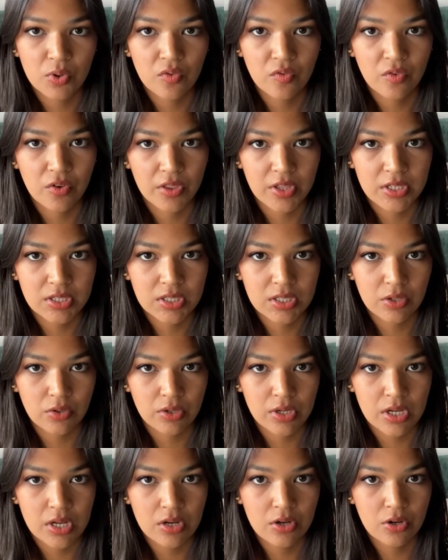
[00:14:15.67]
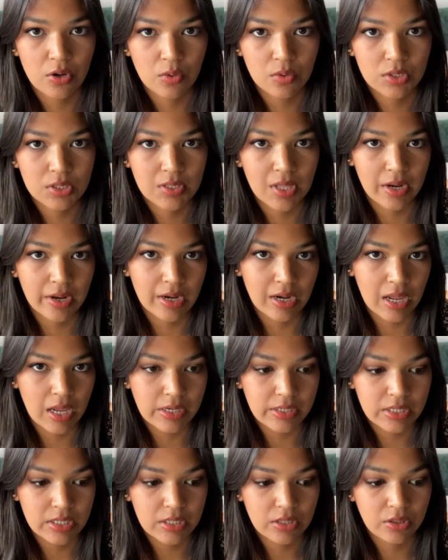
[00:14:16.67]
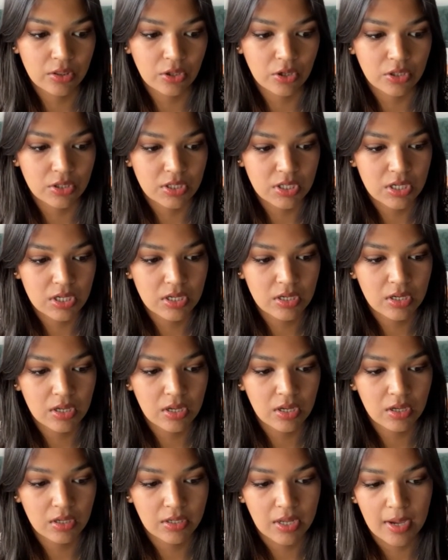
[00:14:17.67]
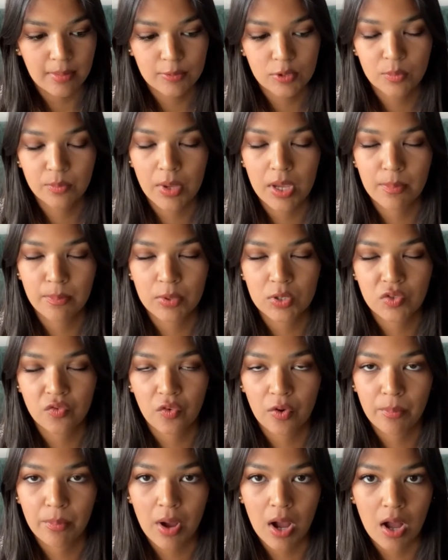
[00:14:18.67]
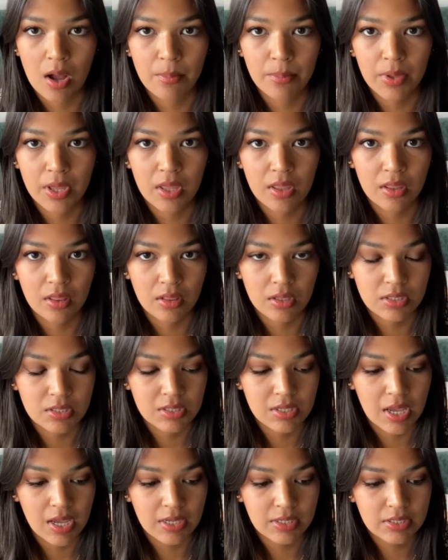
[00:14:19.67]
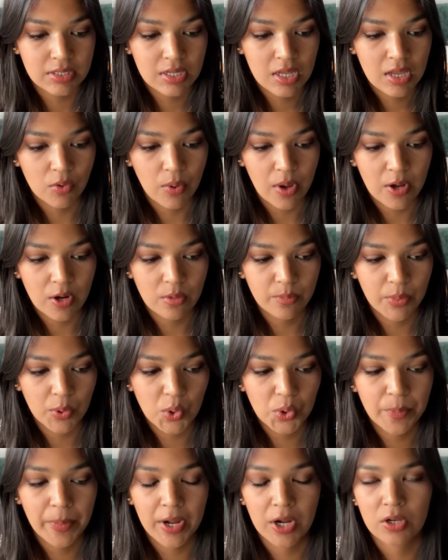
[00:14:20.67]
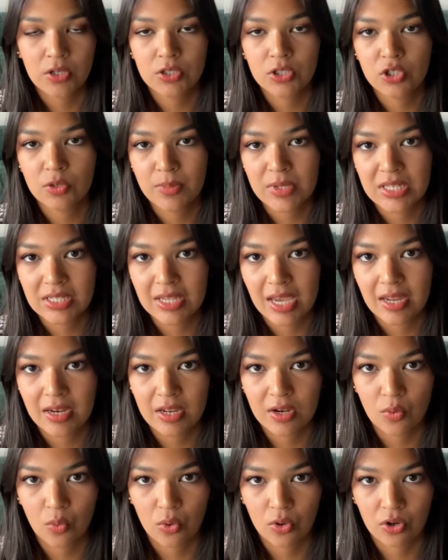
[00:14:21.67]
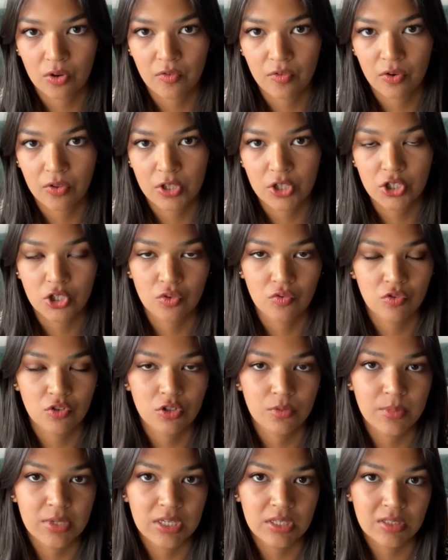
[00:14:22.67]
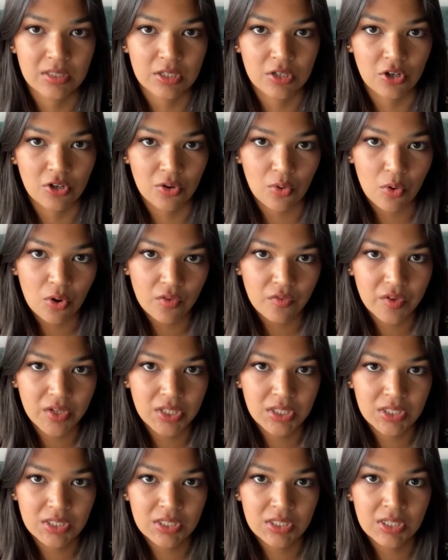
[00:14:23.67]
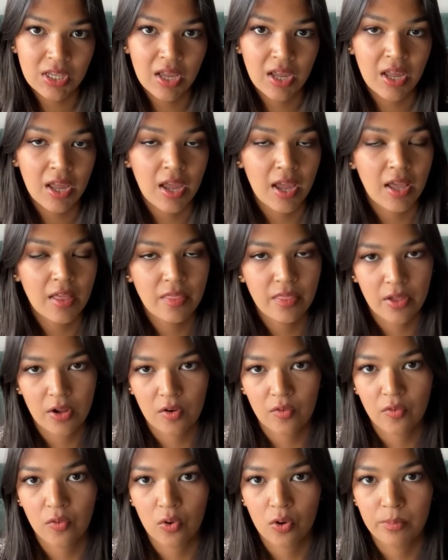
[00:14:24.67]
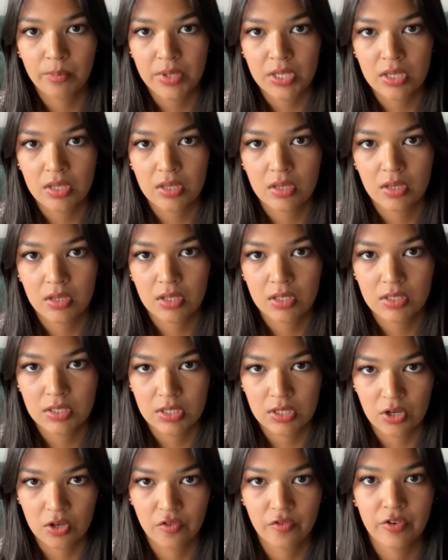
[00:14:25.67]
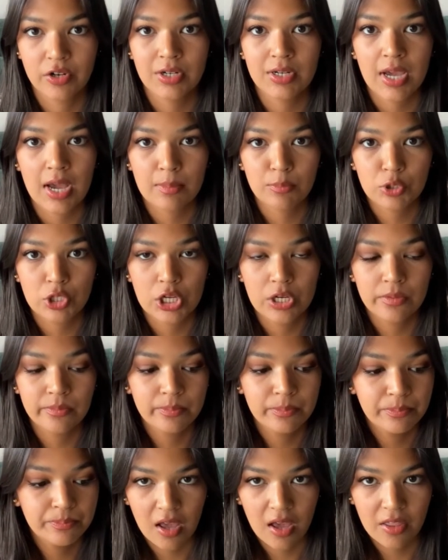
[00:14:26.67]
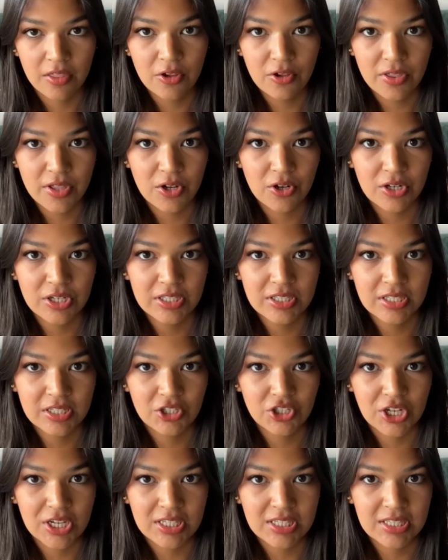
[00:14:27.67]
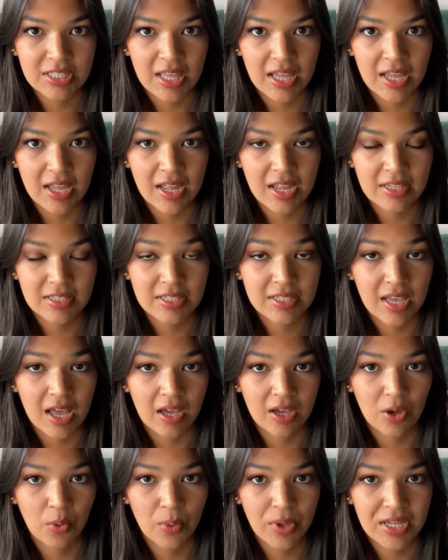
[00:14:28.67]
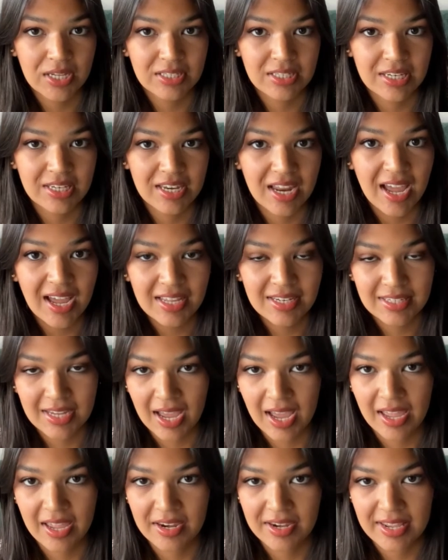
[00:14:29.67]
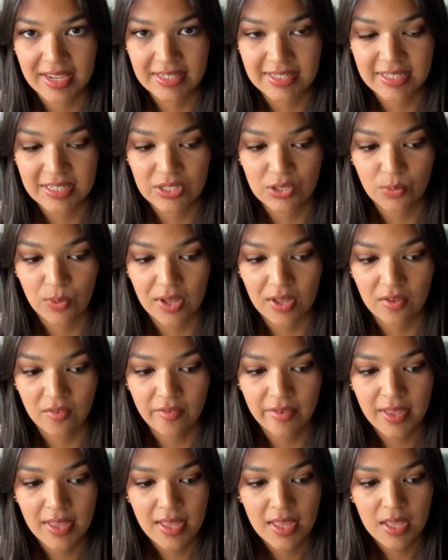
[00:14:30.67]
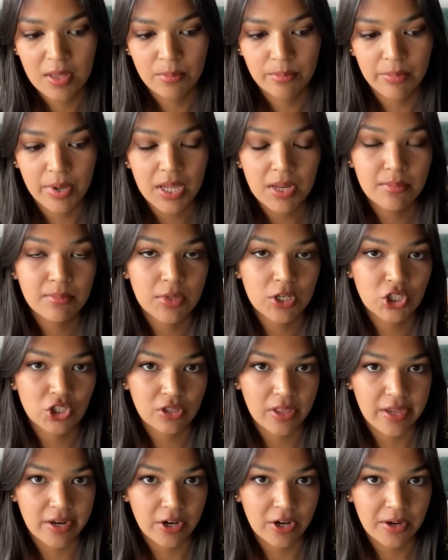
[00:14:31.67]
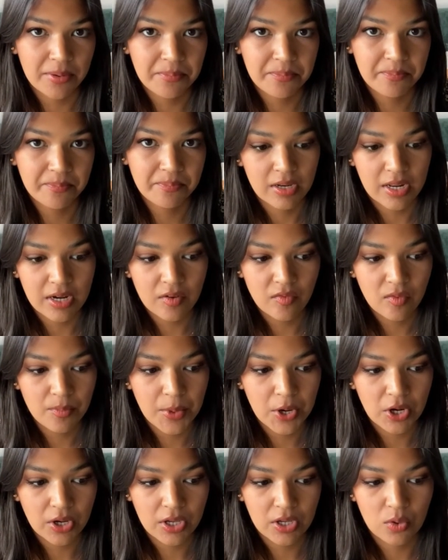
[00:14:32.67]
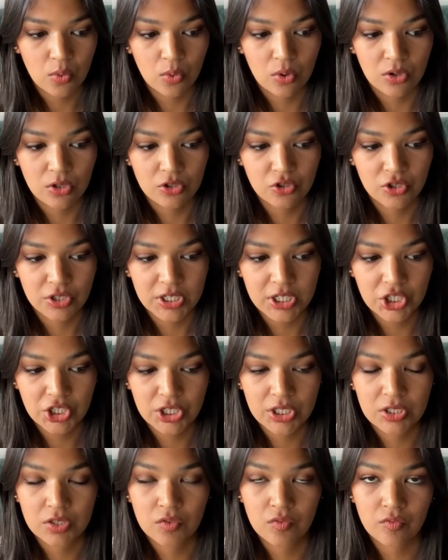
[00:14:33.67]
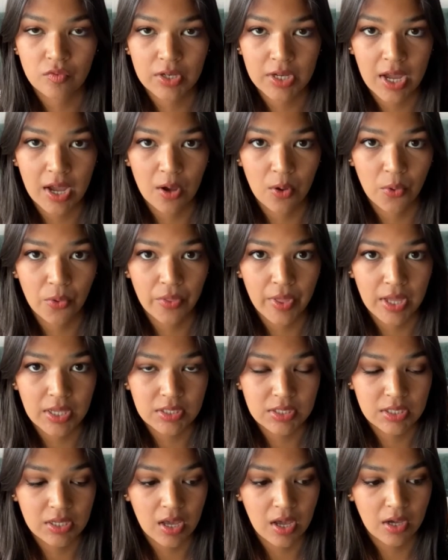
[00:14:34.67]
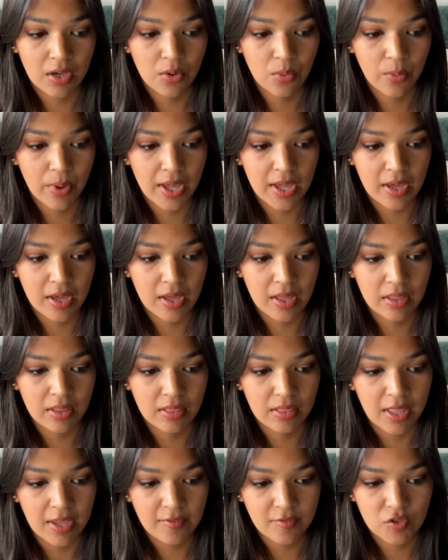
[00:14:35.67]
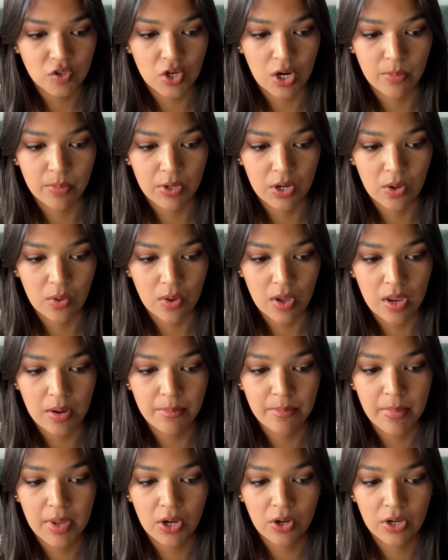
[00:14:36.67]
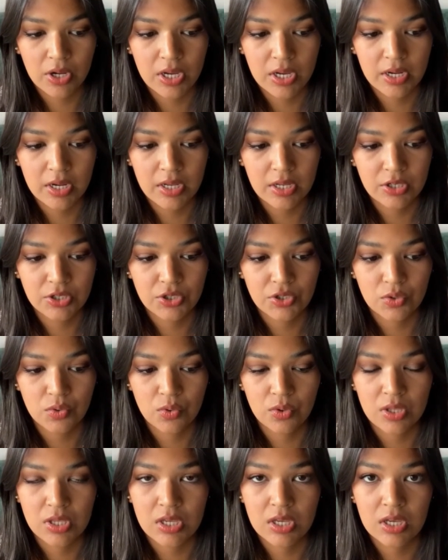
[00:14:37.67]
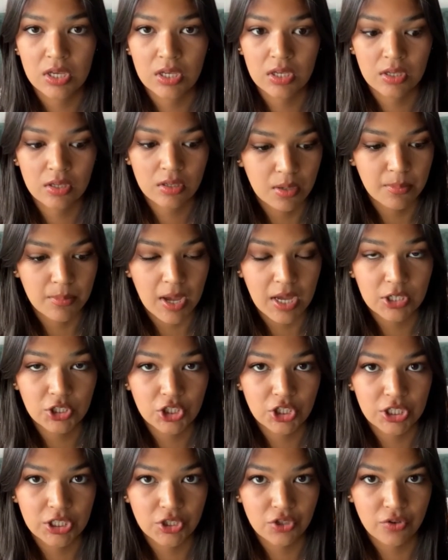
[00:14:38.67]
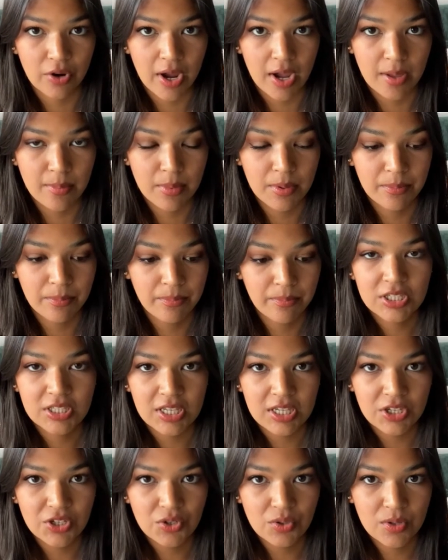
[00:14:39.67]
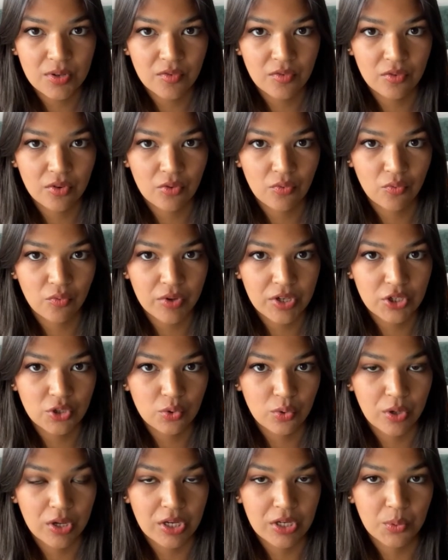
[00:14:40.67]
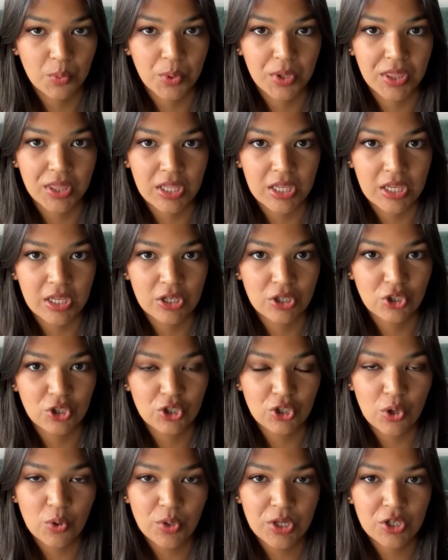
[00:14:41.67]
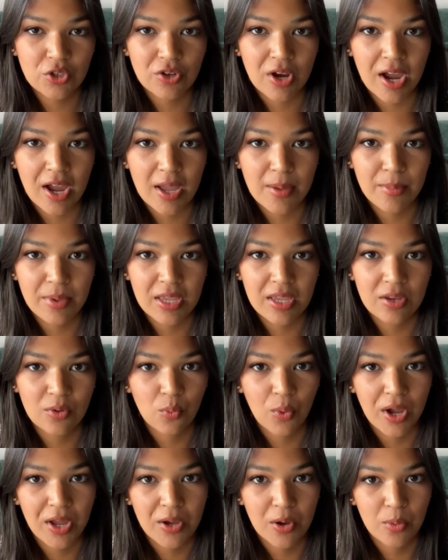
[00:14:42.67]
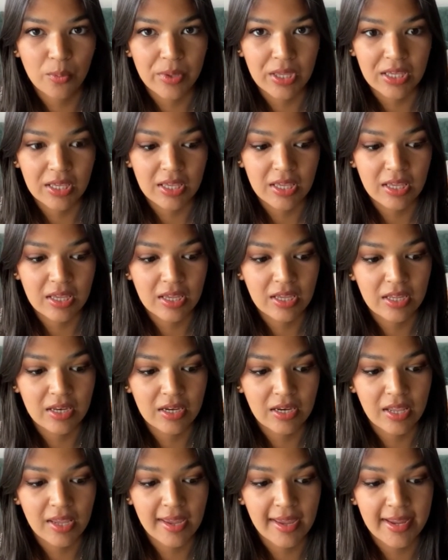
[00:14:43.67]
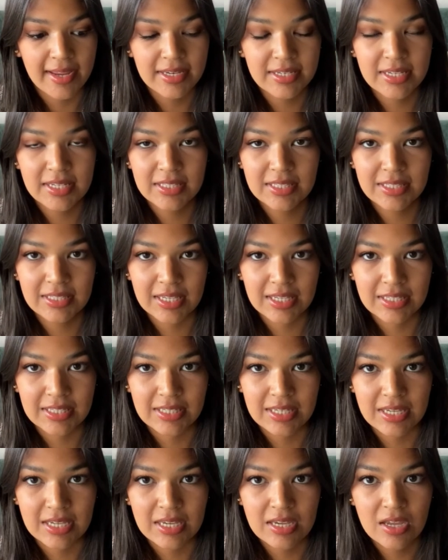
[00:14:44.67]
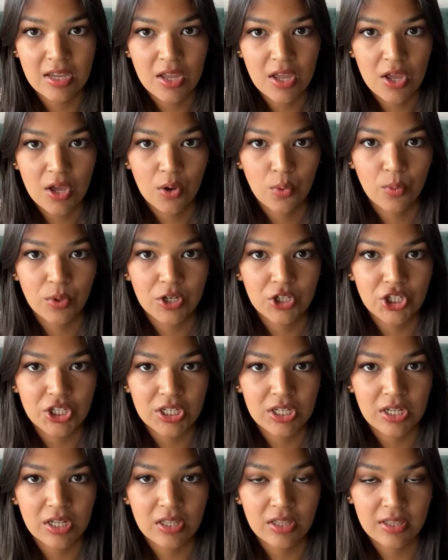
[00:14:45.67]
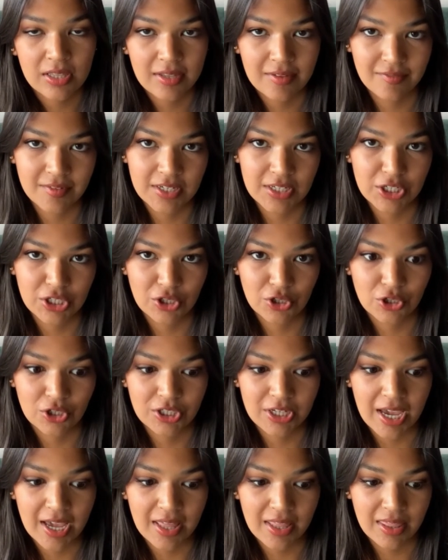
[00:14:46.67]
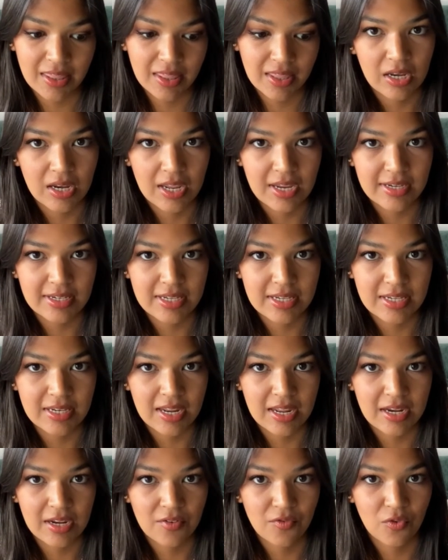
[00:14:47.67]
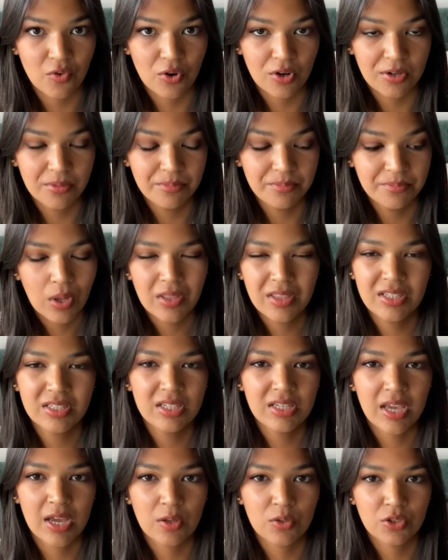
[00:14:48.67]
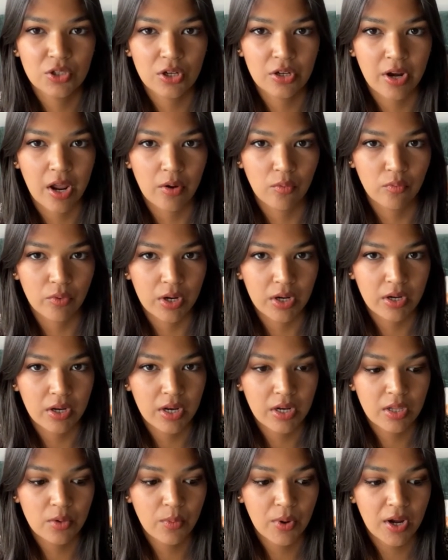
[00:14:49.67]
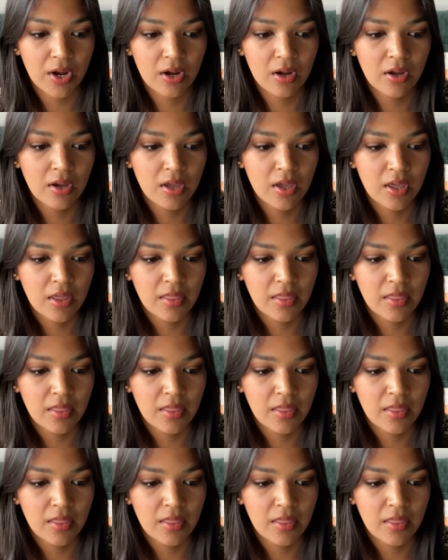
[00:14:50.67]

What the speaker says: proof for this theory notes that in 1813, adoption papers for Pomp and Lizette required both parents to be dead in order for the children to be considered orphans and therefore be considered for adoption. Other theories suggest that Sacagawea did not die in 1812, but much later. Native American oral traditions recount that Sacagawea left Charbonneau and married into the Comanche tribe. She is said to have rejoined with the Shoshone tribe in Wyoming in 1860, where she lived until her death in 1884. While these accounts are not written anywhere,